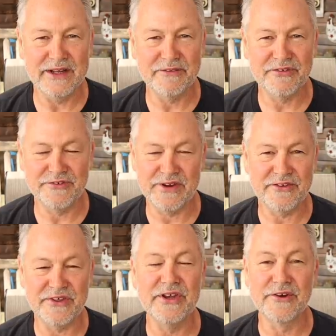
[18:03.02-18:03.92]
enough
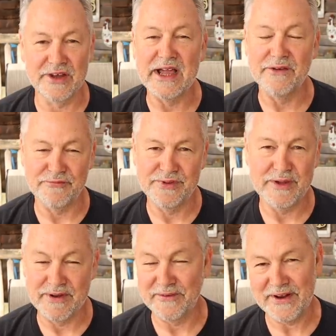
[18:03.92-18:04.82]
stress in your life,
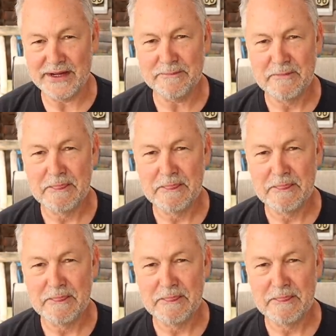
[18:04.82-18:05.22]
am I right?